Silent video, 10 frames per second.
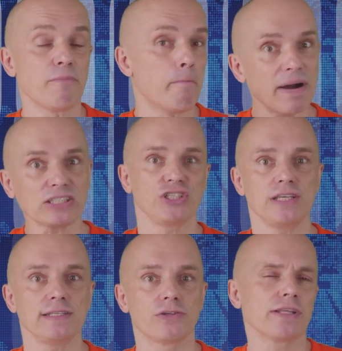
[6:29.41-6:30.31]
much
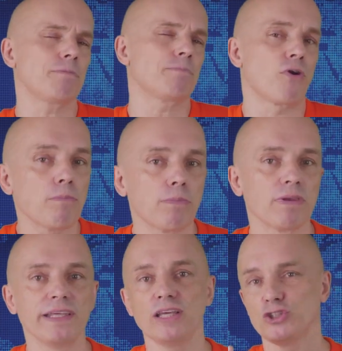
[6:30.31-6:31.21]
easier and
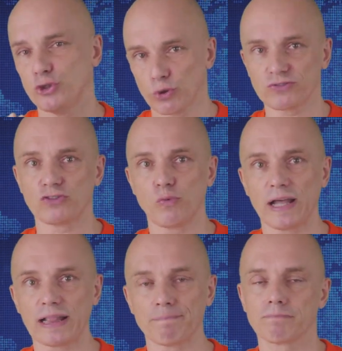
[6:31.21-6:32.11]
probably yours as
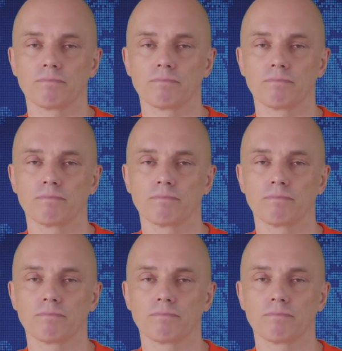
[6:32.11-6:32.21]
well.